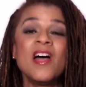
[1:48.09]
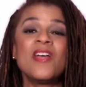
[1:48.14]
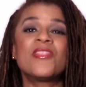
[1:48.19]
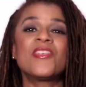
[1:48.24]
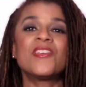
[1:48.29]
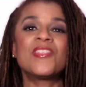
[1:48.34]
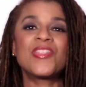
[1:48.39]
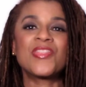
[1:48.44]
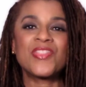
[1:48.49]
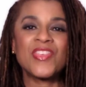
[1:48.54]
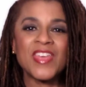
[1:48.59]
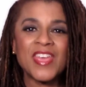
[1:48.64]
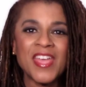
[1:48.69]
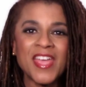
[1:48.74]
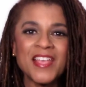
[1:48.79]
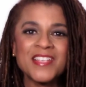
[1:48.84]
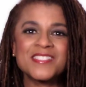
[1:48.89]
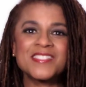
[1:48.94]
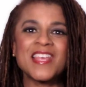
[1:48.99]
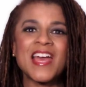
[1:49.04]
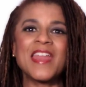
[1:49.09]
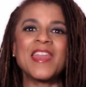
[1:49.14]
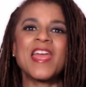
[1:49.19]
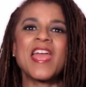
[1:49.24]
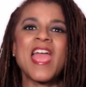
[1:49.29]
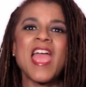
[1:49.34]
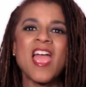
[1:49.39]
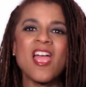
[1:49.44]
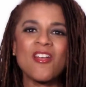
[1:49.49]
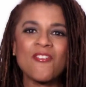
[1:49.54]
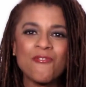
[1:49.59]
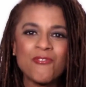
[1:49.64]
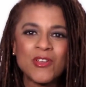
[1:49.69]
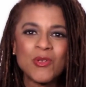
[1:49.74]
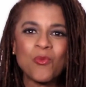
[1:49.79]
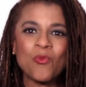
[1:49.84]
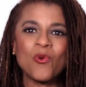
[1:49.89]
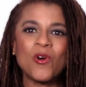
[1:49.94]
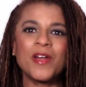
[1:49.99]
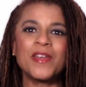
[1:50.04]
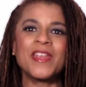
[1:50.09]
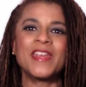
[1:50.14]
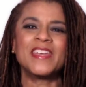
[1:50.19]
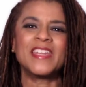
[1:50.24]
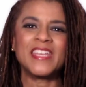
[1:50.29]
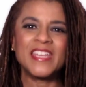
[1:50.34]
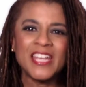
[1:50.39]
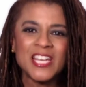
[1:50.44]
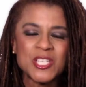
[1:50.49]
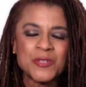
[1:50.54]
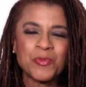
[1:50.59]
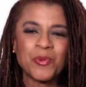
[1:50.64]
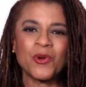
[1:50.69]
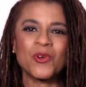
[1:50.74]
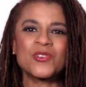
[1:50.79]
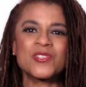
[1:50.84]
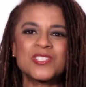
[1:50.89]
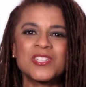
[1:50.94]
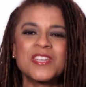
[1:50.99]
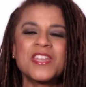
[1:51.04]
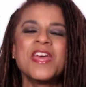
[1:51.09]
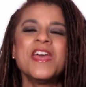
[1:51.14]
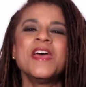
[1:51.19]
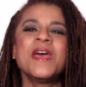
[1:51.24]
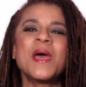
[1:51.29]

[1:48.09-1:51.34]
The things that everyone and each person